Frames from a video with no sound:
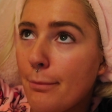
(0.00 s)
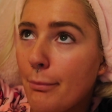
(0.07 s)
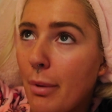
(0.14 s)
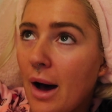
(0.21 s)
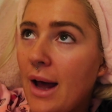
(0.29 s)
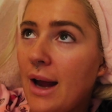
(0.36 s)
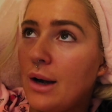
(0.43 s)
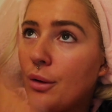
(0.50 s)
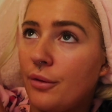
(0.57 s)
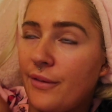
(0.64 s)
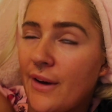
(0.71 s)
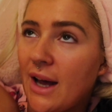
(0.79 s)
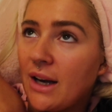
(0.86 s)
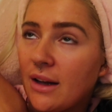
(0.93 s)
but in all
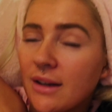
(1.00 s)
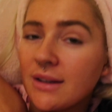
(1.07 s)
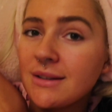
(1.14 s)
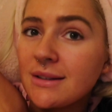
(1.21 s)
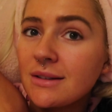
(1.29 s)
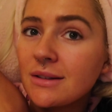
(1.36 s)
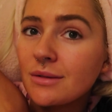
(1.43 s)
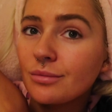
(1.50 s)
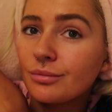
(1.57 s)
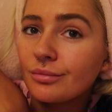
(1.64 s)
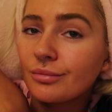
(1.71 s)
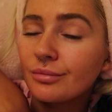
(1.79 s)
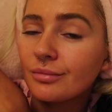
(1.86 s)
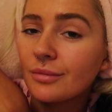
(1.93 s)
fairness
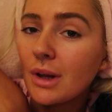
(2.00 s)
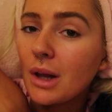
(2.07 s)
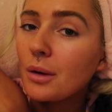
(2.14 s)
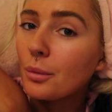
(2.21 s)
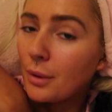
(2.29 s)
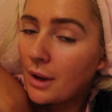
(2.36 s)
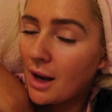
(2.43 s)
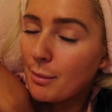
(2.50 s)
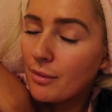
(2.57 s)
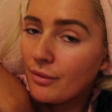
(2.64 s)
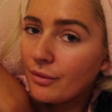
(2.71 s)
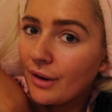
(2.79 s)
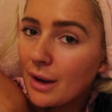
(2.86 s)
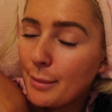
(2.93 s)
we have
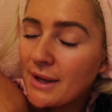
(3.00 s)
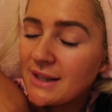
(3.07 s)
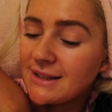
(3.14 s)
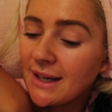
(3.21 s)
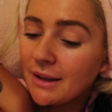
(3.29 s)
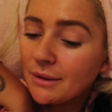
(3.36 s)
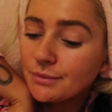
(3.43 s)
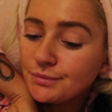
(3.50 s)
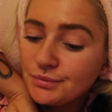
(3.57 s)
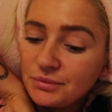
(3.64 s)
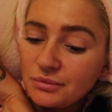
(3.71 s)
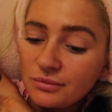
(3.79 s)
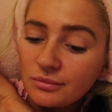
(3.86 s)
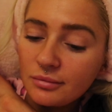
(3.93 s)
been very busy
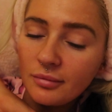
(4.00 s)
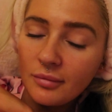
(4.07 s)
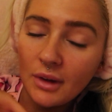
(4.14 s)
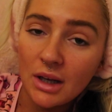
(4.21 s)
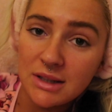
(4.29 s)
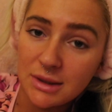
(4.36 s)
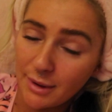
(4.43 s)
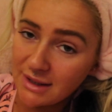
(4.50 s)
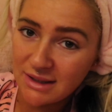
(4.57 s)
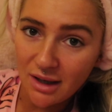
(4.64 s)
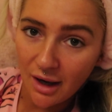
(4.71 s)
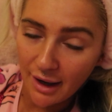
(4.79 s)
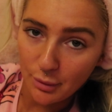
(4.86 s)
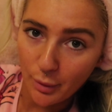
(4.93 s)
so we
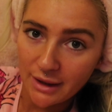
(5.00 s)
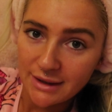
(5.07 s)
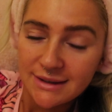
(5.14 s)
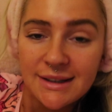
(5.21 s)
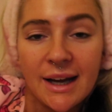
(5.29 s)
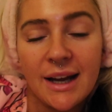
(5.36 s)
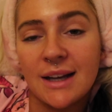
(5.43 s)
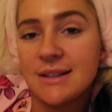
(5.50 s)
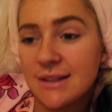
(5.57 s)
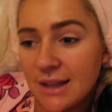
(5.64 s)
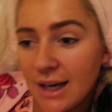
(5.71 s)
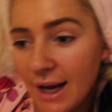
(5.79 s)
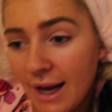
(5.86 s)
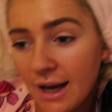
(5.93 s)
started Wednesday
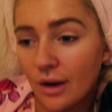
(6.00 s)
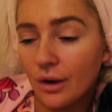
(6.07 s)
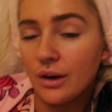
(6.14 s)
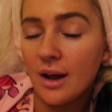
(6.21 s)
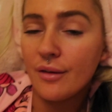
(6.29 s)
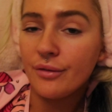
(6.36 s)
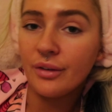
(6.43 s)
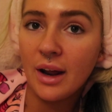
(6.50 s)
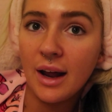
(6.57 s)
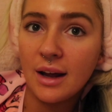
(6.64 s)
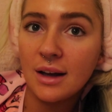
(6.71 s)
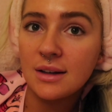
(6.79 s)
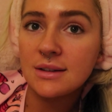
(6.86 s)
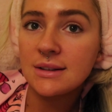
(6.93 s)
yesterday on
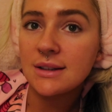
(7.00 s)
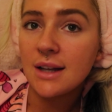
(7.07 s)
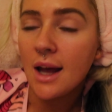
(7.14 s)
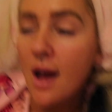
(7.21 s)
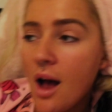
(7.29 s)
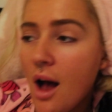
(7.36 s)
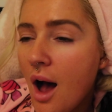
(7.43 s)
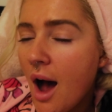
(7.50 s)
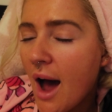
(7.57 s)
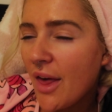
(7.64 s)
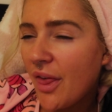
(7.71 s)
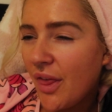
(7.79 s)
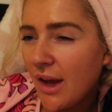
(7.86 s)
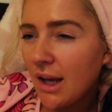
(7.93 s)
Netflix.
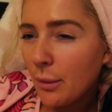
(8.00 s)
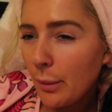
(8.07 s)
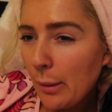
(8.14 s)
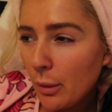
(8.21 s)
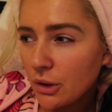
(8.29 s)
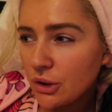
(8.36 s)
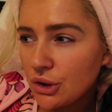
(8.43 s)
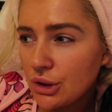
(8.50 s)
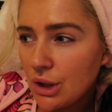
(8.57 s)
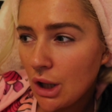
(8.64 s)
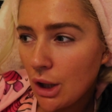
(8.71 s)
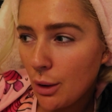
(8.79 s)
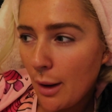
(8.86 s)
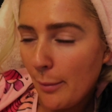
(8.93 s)
I think we watched
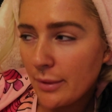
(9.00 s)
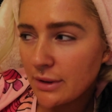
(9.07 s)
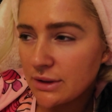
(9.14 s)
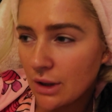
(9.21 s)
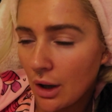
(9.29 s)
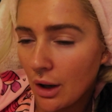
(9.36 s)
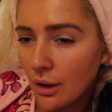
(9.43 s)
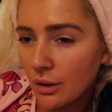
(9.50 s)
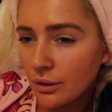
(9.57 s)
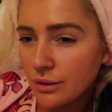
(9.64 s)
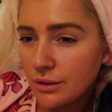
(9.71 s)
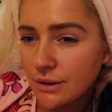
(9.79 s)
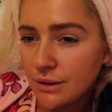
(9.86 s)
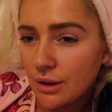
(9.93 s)
two
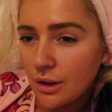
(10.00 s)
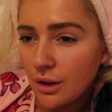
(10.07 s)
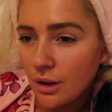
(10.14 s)
episodes.